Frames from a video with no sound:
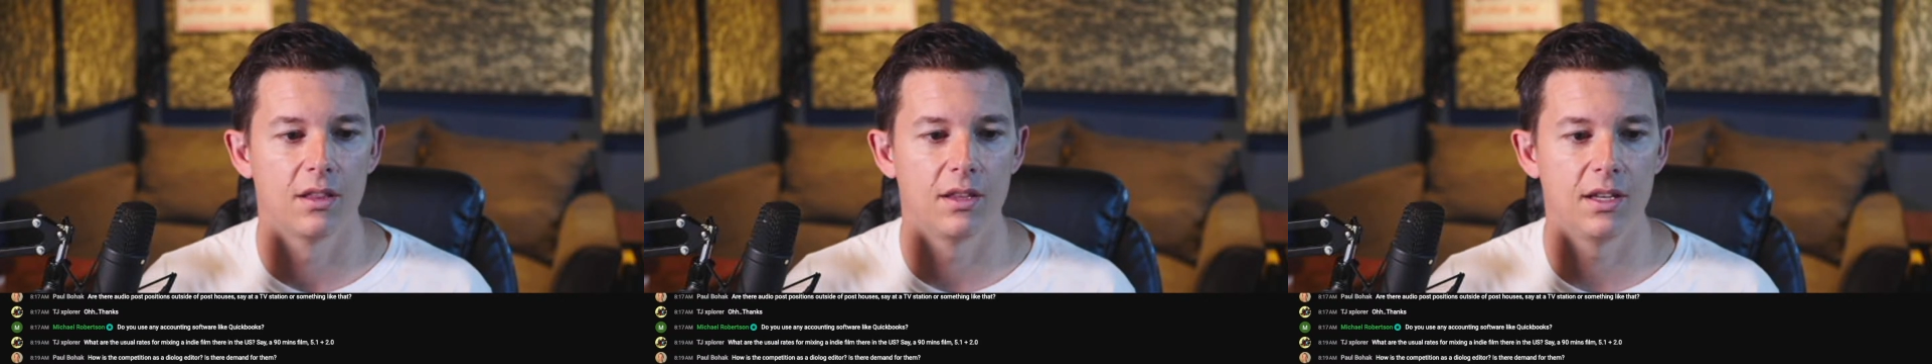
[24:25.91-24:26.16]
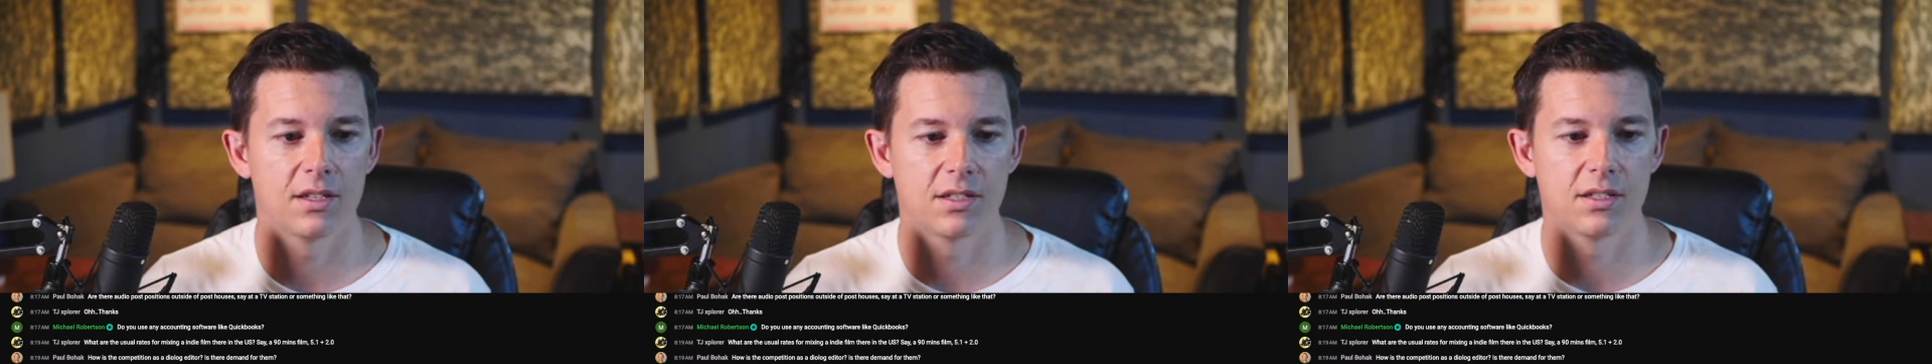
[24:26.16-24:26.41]

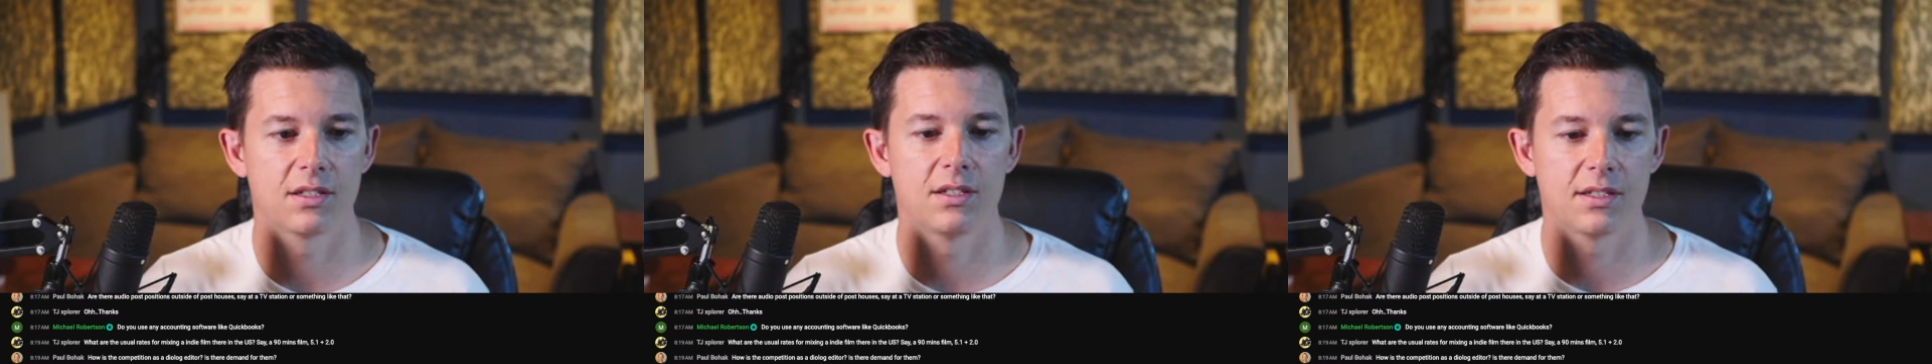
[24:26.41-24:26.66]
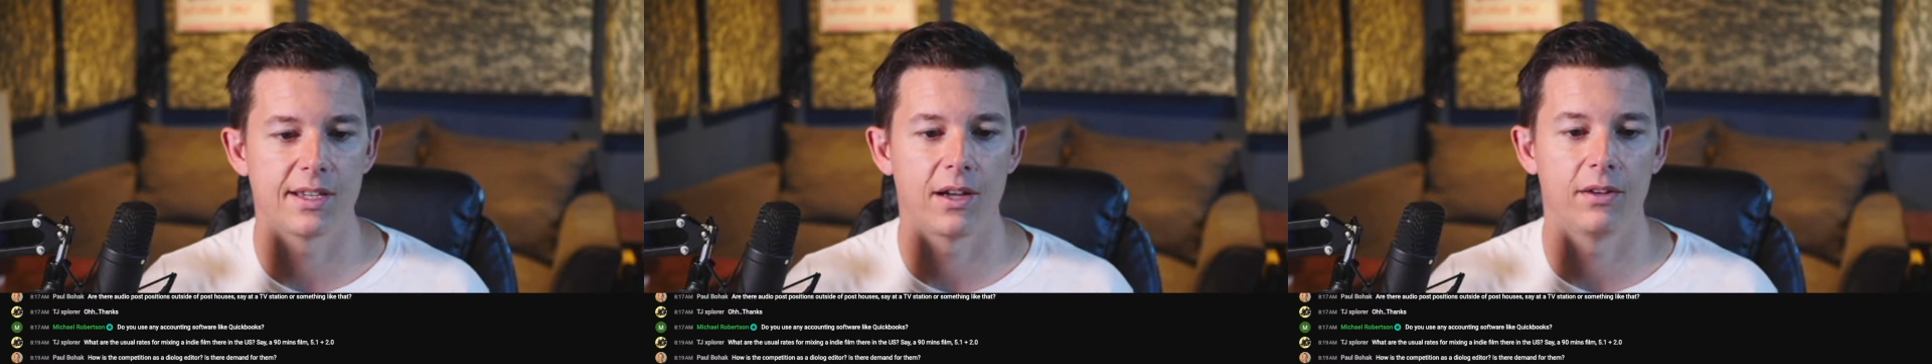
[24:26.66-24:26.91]
The
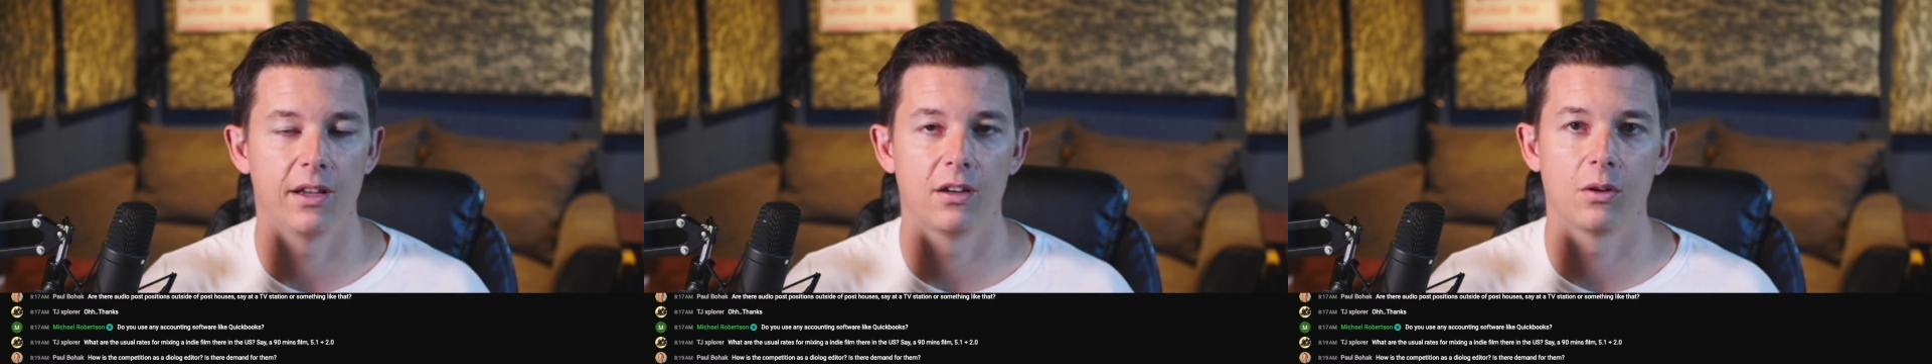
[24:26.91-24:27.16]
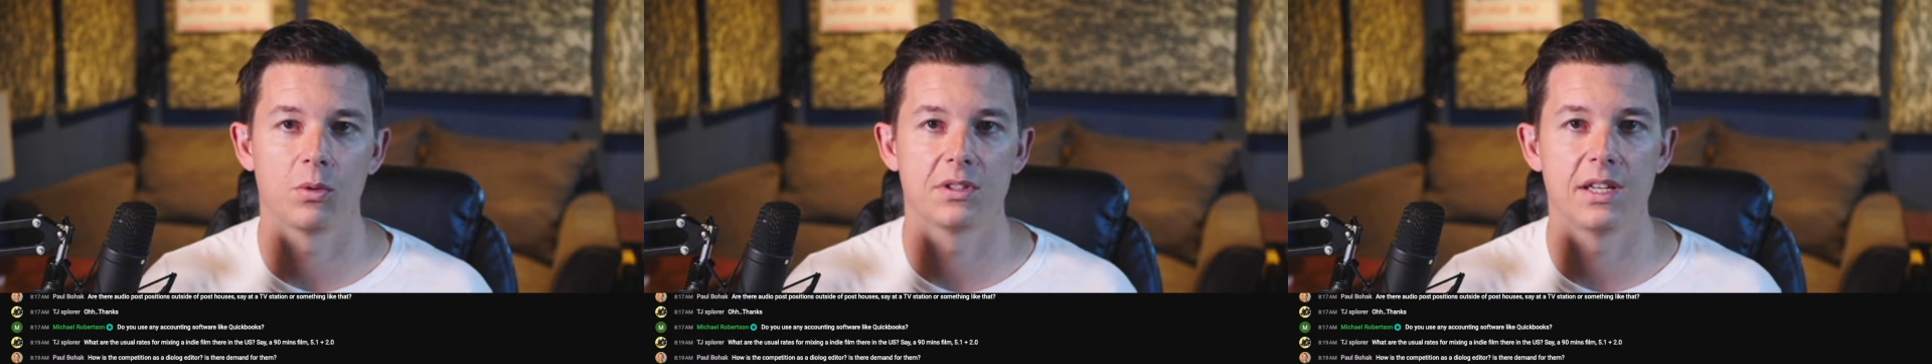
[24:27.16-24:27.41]
assistant sound
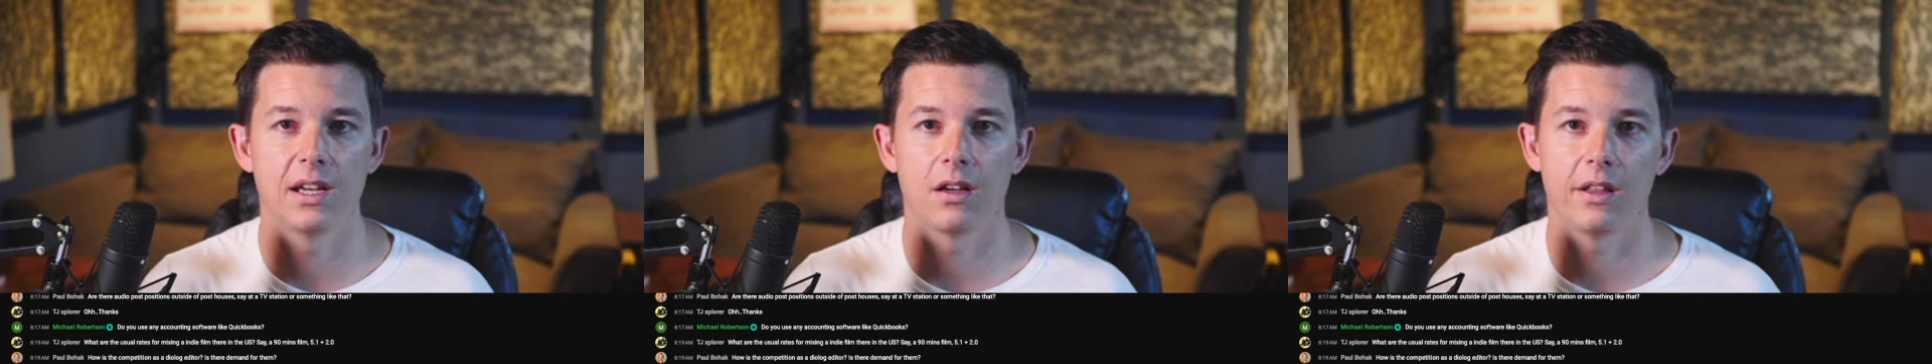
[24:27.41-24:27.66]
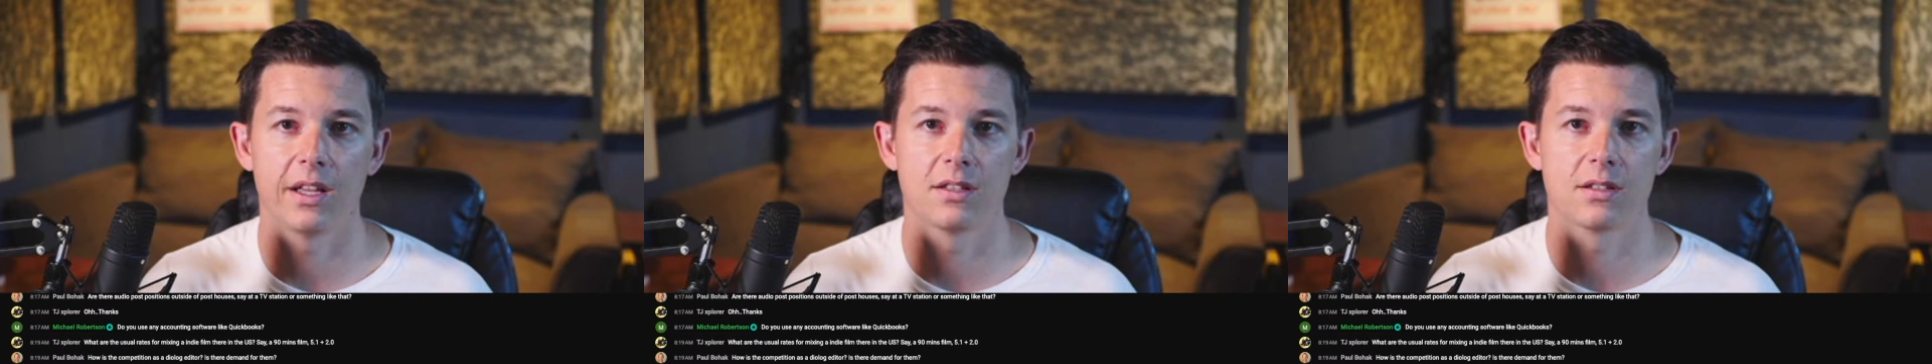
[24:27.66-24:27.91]
editor will take
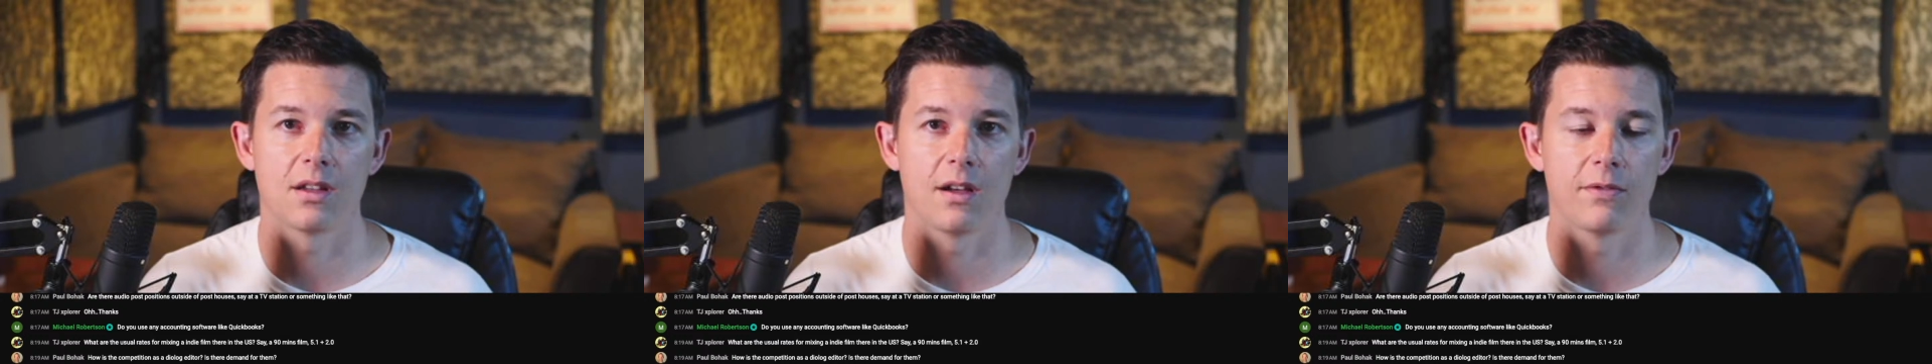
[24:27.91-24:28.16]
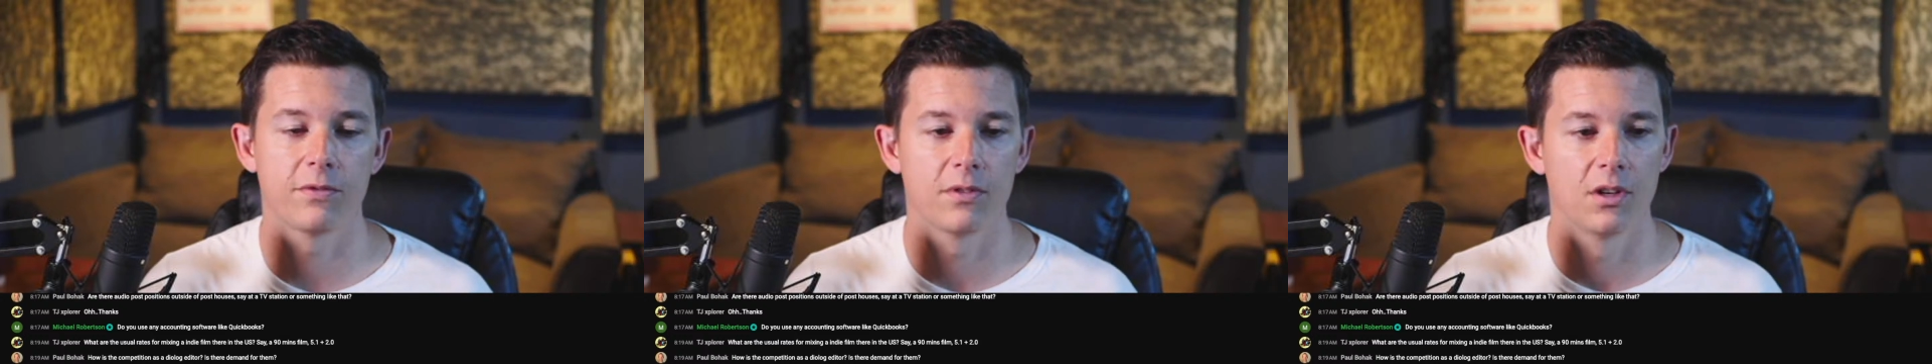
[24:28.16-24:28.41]
all that
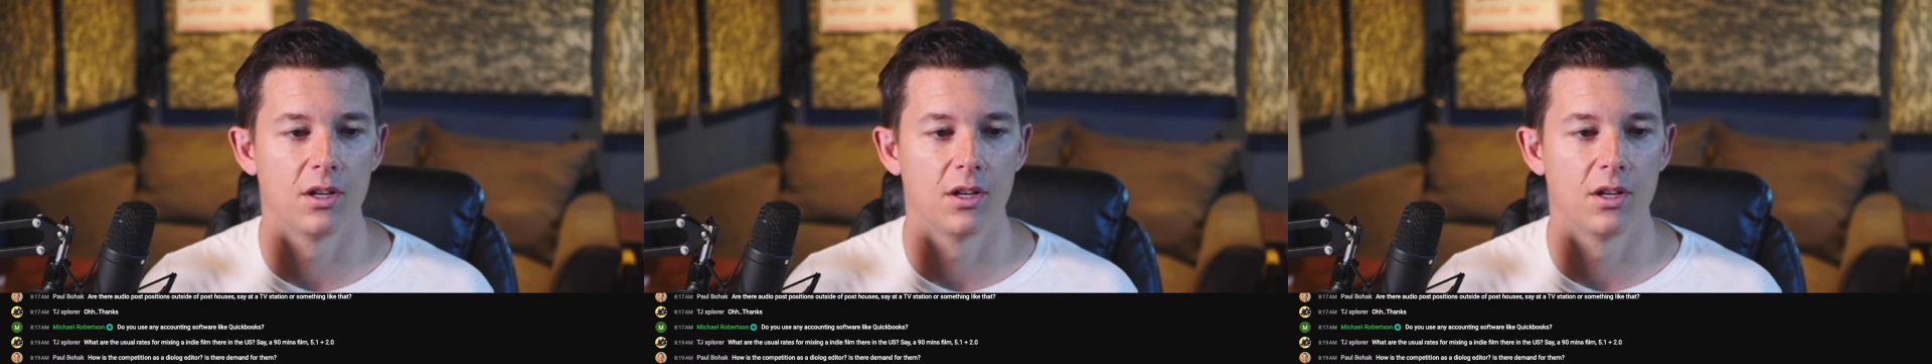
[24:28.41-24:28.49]
stuff,